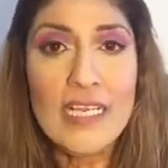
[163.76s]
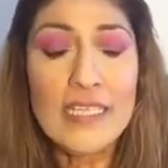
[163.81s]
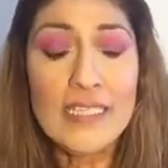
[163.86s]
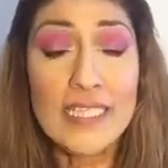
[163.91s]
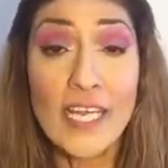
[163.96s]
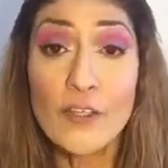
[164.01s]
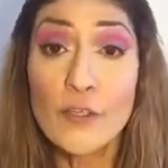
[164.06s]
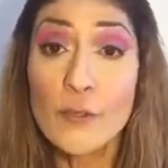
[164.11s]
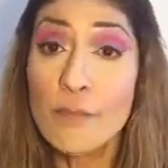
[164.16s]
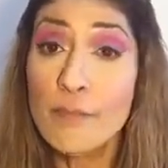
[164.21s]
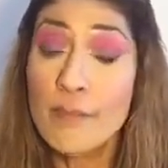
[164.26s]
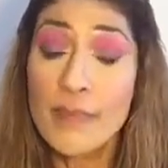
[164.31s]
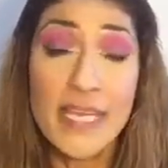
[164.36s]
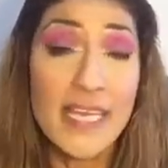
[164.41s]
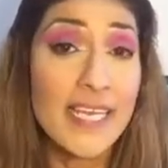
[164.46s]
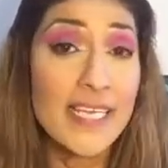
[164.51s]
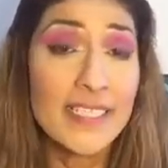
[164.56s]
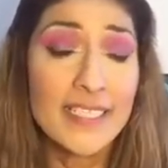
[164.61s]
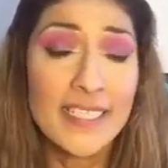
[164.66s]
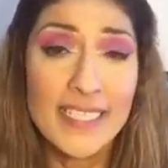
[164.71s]
The other
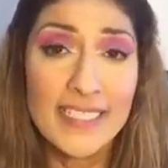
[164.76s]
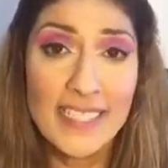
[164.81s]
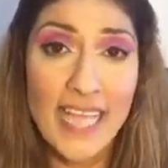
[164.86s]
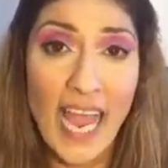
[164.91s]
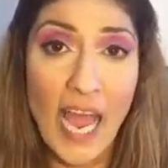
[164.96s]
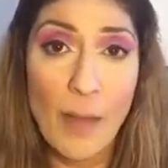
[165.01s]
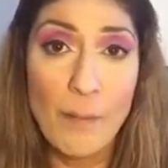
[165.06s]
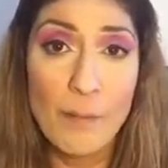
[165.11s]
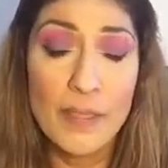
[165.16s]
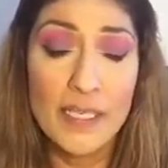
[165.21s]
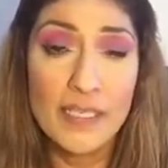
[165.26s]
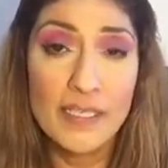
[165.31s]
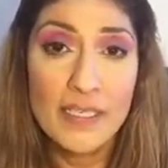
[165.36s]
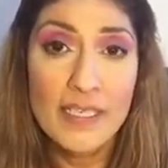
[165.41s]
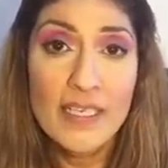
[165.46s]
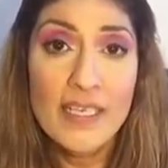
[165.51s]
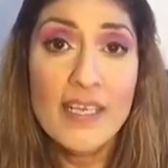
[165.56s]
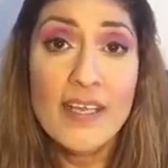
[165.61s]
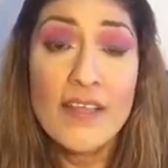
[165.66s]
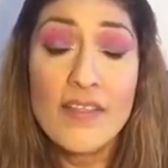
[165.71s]
big thing to
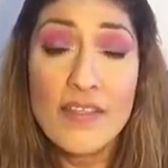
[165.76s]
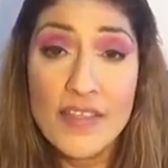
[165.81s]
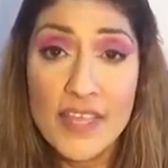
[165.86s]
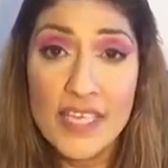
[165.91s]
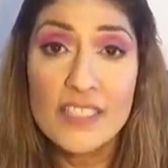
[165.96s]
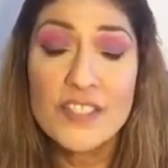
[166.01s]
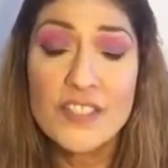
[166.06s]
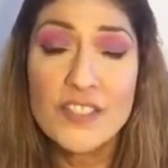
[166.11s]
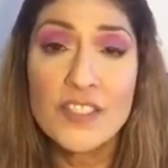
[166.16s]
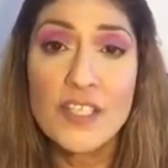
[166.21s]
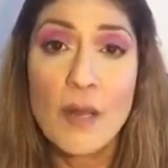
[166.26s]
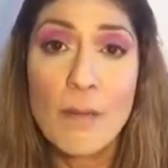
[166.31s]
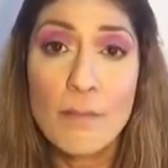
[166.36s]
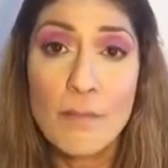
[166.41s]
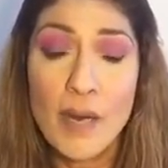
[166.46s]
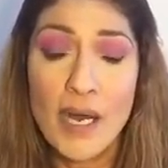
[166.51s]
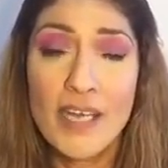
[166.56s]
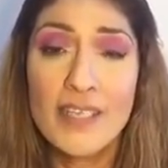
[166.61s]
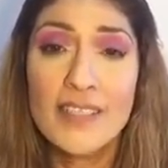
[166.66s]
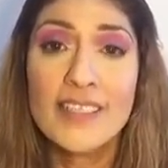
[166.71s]
happen this
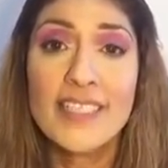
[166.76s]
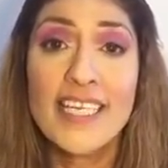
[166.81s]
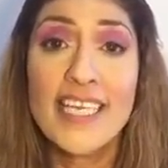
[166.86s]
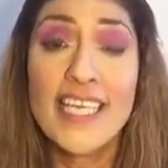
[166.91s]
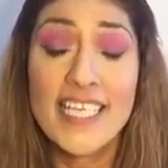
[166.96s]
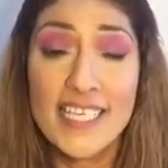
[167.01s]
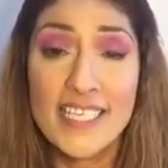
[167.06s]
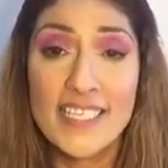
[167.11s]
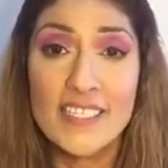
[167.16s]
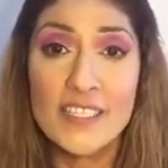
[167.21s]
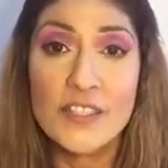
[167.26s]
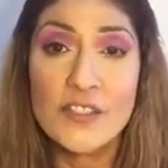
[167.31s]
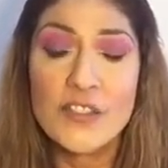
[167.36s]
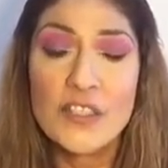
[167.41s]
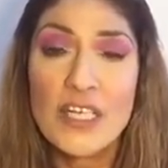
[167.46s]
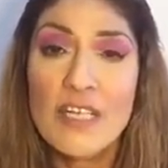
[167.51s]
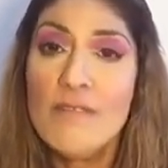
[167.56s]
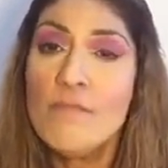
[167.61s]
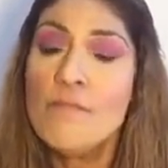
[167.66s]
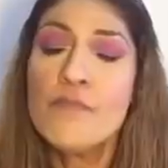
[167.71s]
month
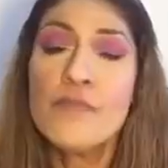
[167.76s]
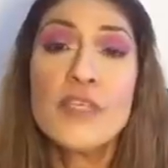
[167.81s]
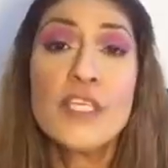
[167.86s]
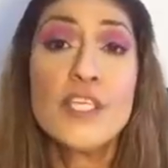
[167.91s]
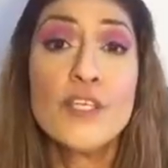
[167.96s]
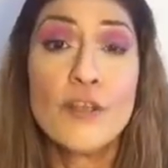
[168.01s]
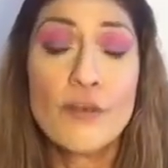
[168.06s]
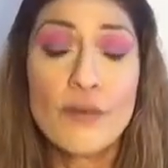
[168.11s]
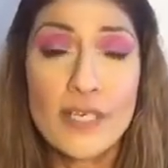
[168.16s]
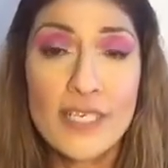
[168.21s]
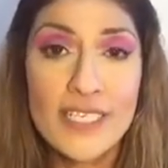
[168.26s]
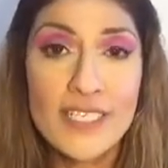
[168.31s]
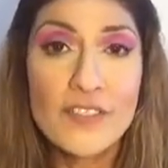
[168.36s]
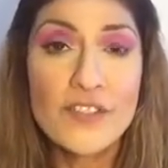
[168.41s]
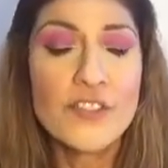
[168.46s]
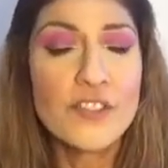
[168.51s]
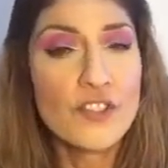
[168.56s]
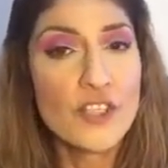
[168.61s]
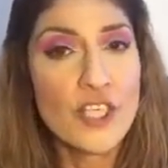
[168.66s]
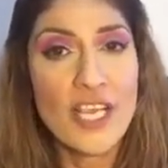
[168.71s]
is
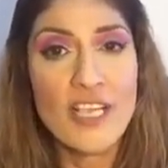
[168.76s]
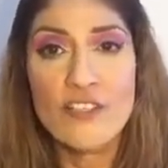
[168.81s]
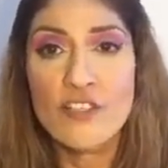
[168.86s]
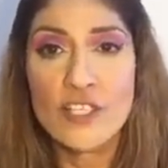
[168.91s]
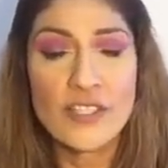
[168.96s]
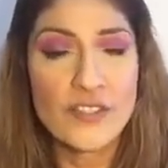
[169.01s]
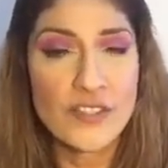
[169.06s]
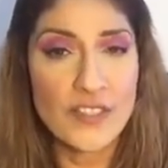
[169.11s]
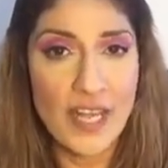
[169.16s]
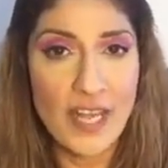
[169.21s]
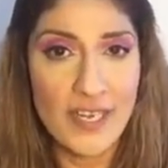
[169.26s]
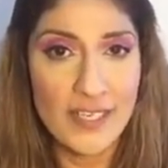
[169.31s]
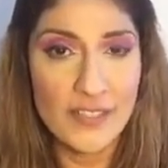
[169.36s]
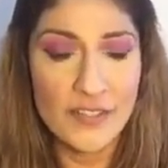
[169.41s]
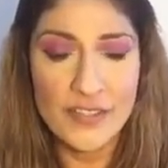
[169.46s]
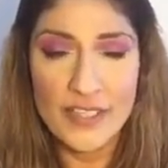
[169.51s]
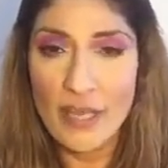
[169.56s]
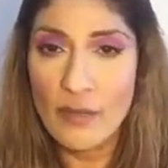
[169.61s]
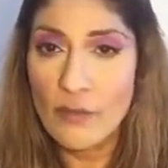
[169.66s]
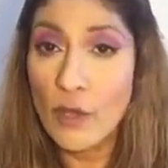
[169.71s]
Uranus changing
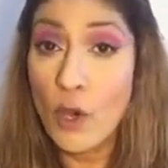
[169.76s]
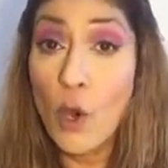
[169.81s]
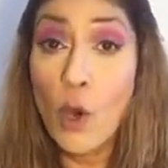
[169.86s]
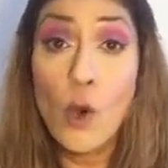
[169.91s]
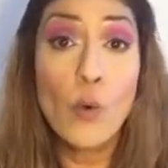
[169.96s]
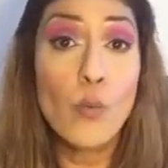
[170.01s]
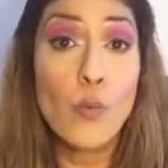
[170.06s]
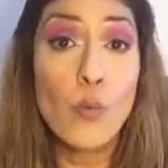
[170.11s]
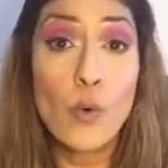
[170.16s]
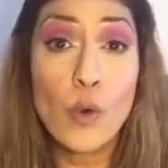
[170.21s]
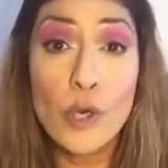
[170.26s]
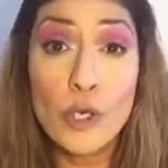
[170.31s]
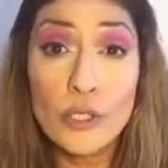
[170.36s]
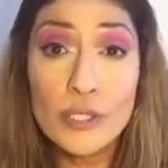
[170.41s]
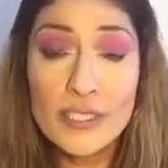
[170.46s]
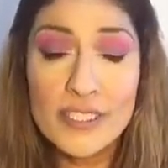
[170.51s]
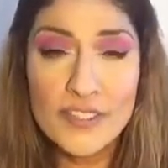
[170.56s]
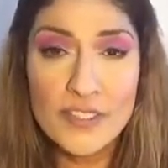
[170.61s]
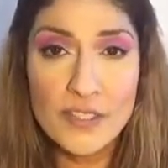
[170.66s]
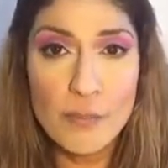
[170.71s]
signs. Now the whole
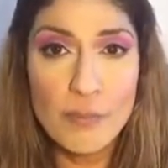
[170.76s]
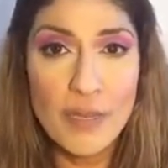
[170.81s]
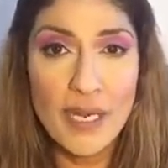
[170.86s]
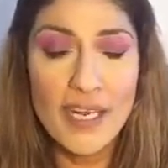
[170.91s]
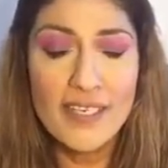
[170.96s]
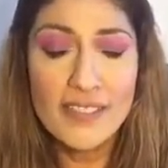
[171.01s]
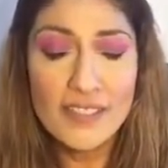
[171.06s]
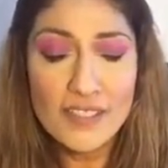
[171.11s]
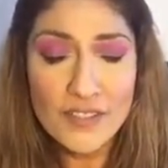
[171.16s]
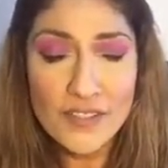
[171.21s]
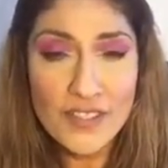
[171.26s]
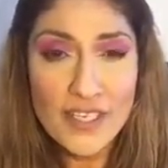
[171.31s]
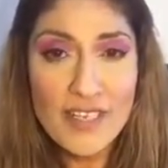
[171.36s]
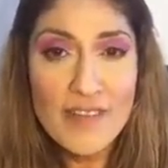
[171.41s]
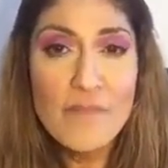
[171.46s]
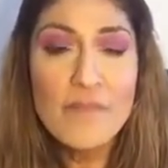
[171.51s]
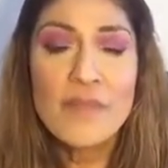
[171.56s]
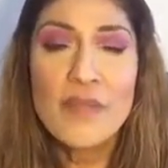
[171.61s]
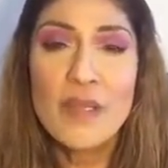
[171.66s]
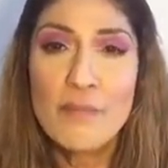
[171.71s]
world is abuzz
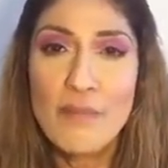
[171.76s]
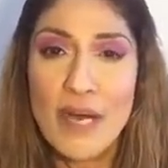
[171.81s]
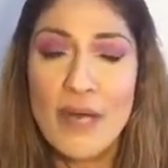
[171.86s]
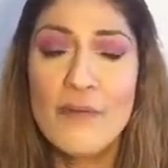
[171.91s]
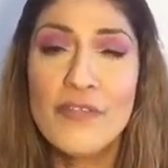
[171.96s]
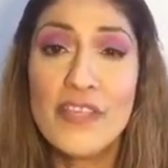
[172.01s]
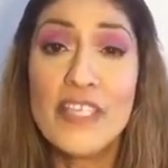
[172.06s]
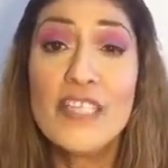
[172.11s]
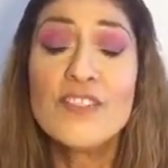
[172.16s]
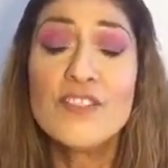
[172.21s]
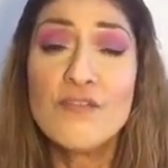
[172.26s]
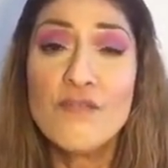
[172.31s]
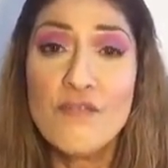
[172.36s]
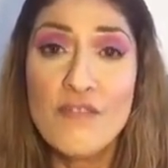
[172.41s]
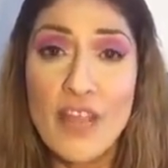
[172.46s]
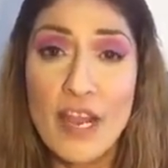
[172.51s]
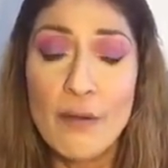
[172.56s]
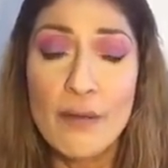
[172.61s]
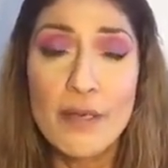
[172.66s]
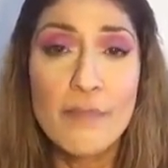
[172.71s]
about this
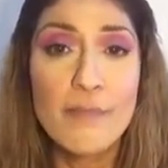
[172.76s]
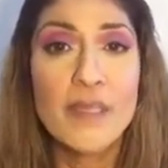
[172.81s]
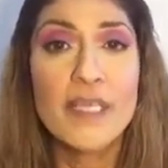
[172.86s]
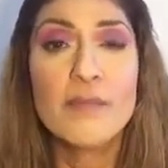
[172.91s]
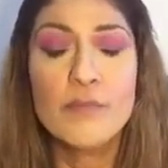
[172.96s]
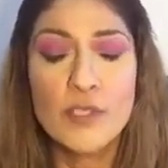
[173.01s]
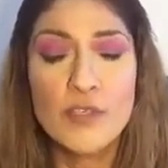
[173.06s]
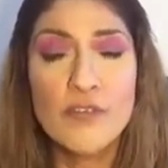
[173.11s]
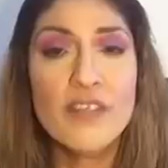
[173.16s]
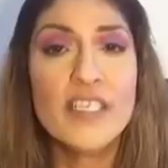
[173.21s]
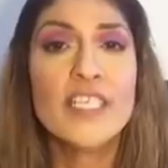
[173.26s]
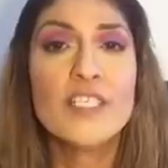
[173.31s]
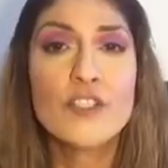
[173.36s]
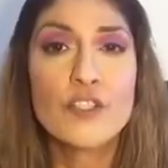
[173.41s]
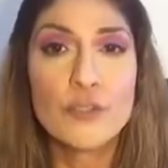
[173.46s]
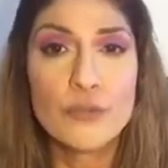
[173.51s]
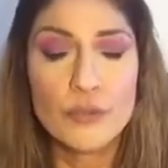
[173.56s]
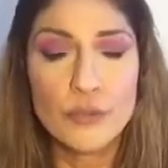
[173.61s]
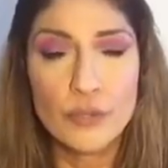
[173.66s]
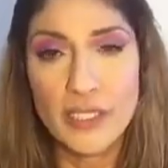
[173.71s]
very big move, and it
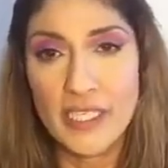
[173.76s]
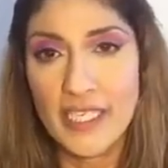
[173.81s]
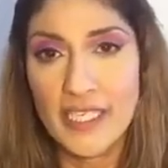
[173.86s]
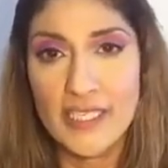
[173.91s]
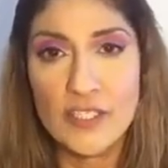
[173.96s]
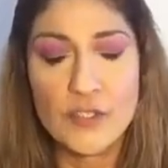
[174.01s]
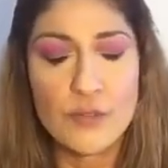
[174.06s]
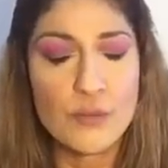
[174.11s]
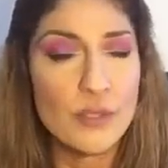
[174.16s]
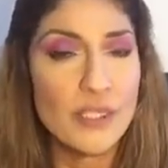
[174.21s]
truly is.